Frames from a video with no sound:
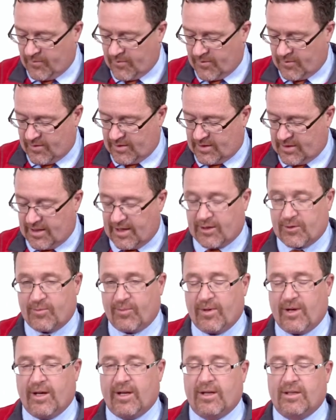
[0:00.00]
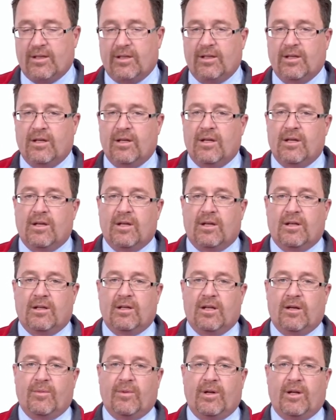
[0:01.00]
Right, the next product.
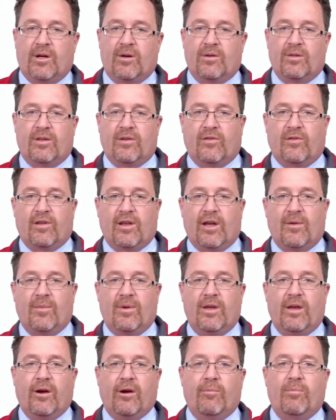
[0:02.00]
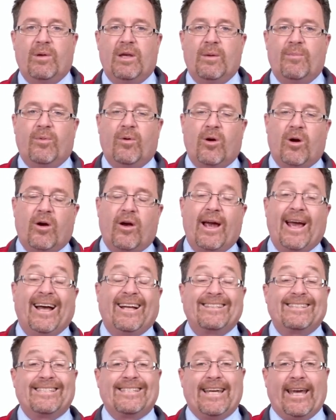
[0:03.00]
Now we know at this time of year, people are
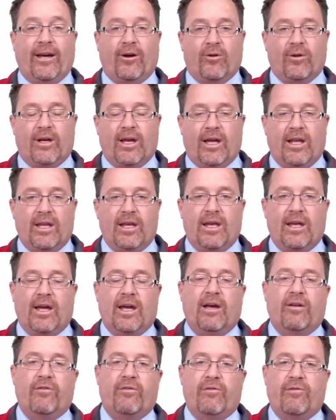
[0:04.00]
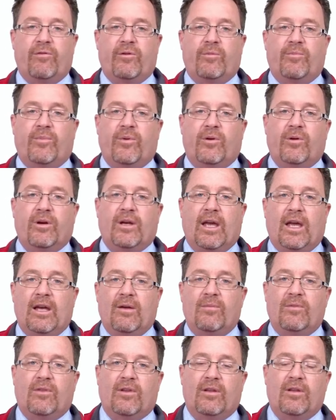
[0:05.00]
out tailgating at football
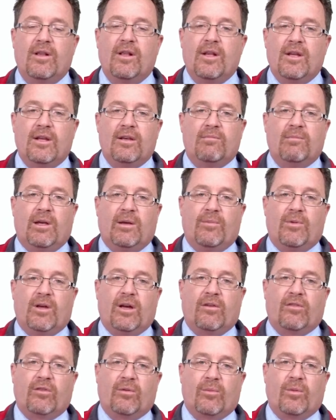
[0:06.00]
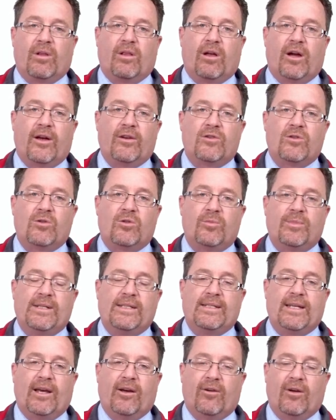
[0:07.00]
games, and maybe you have some clients who will be
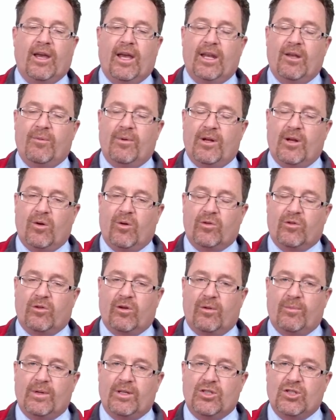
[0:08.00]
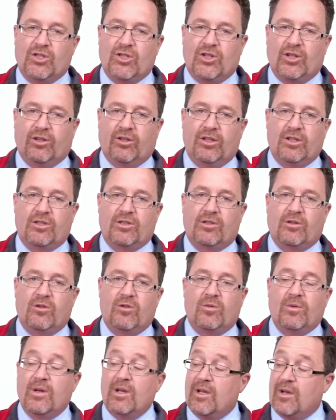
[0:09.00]
tailgating. We know it's going to be chilly
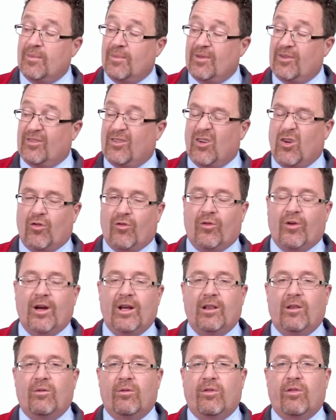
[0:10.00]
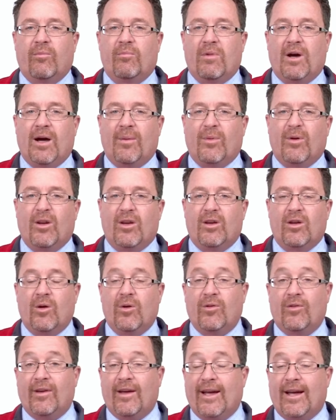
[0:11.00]
soon, but this is a great little thermometer. that
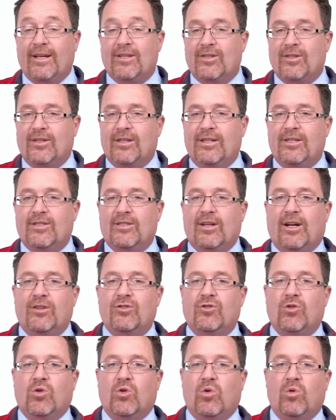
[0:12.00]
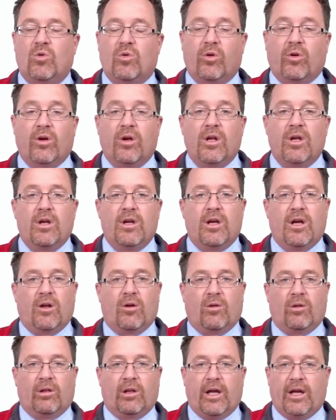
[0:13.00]
goes actually inside your cooler.
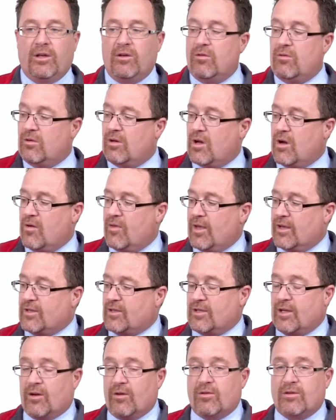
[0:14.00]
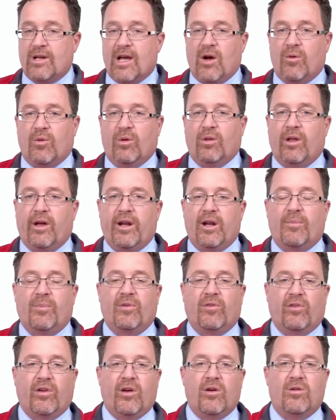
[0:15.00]
It'll let you know that center dot will light up and
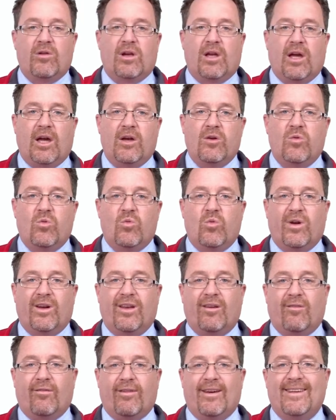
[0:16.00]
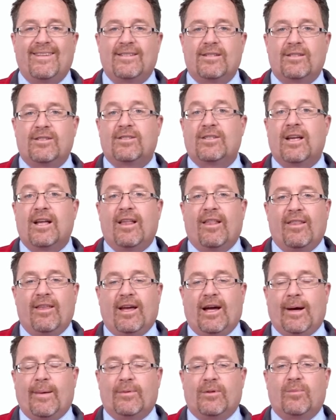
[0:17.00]
say, okay, when it reaches the
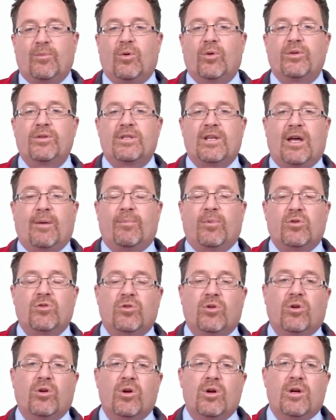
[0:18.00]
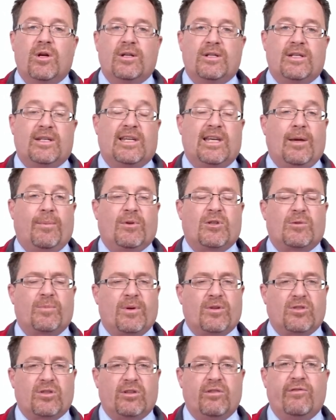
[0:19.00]
optimal temperature to keep,
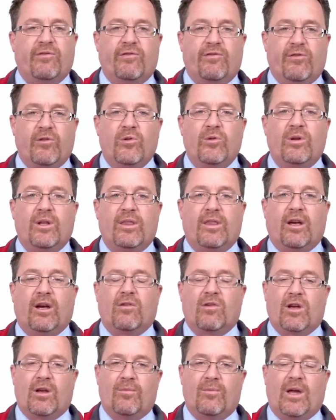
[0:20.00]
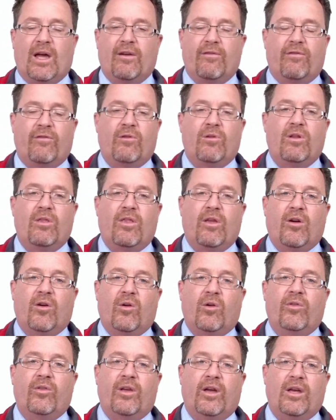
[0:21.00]
especially food in there. You're going to have food in there
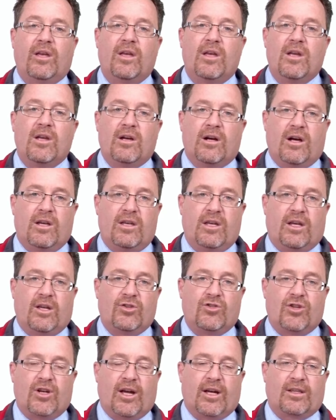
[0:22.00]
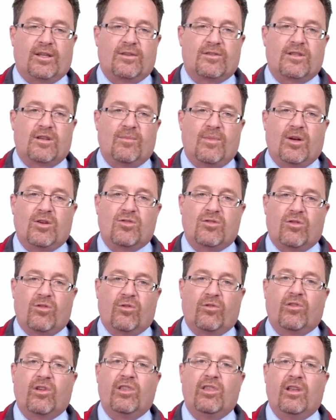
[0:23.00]
all day. Uh, you can check this to make sure
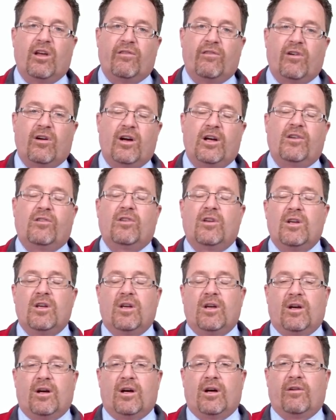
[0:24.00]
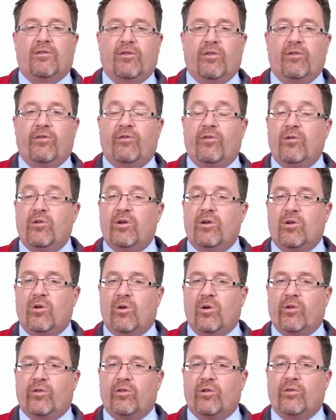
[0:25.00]
there's enough ice uh, for the food and
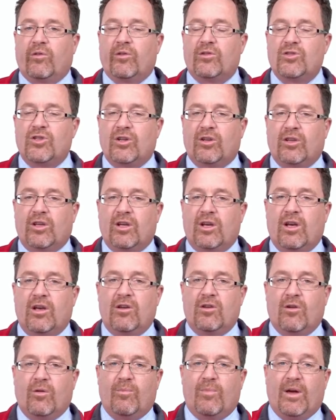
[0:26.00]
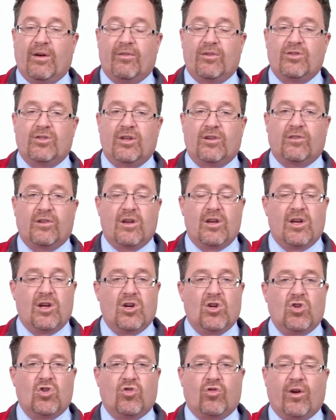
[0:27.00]
also for chilling your beverages.
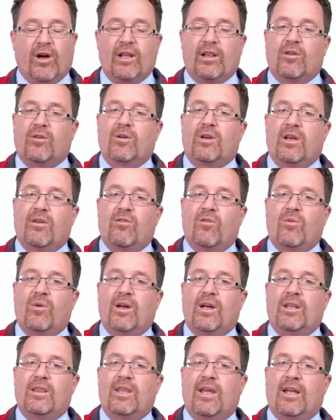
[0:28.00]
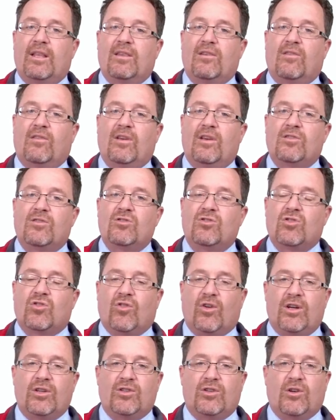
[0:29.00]
Great little giveaway at the end of the season,
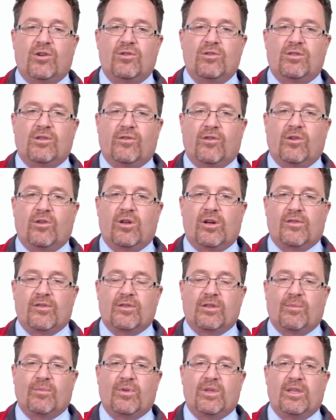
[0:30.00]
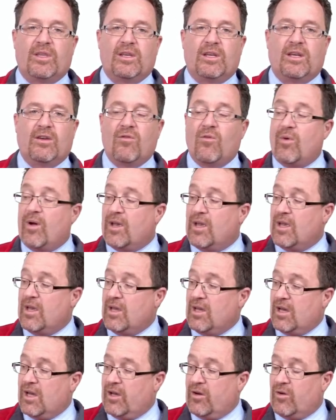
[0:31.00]
trade shows if you're looking for something to give away.
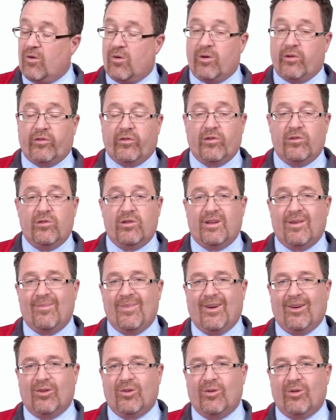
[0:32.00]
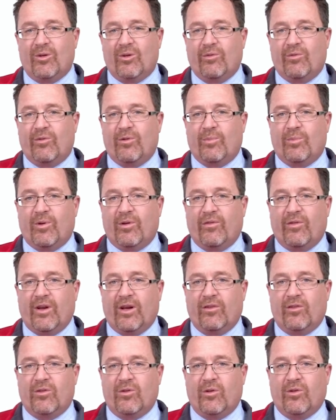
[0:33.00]
And also, you can mail it to all your football
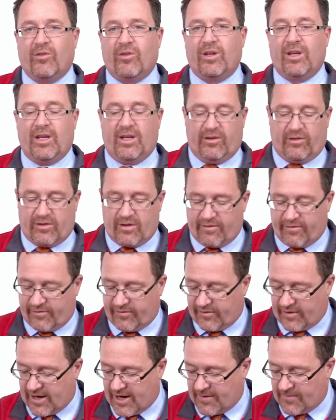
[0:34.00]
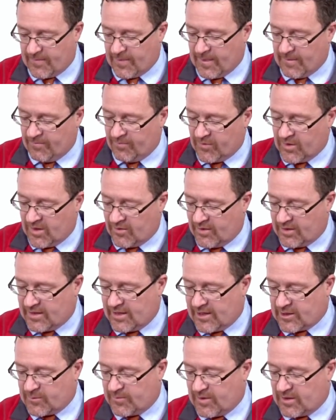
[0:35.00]
fans because it is flat. Right, the
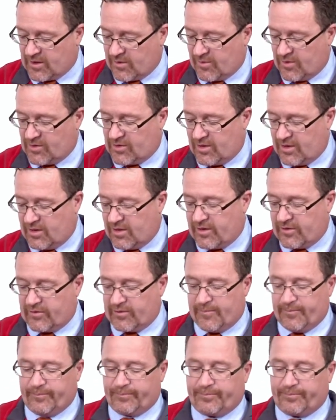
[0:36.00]
next part, I want to show you this.